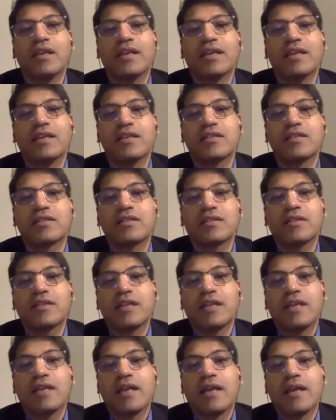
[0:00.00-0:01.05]
Is
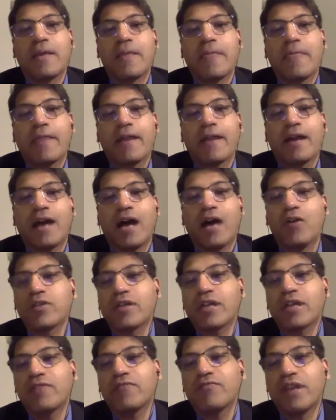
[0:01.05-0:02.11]
how
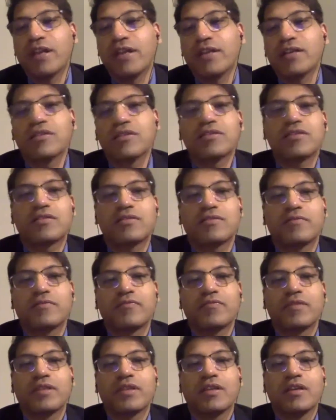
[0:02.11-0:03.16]
can vendors,
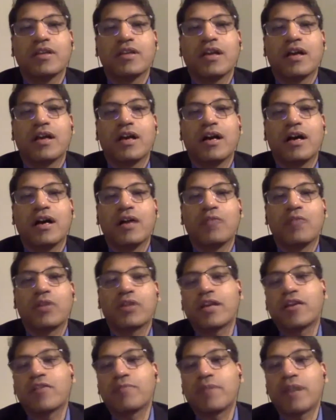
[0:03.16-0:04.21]
what
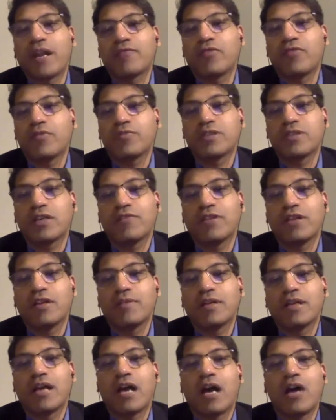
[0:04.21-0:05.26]
kind of platforms are
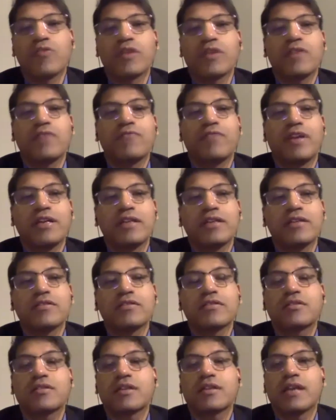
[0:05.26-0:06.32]
available, and how can
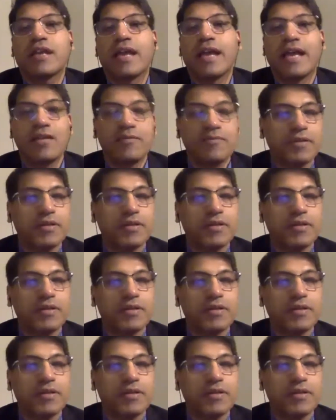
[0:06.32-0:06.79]
vendors help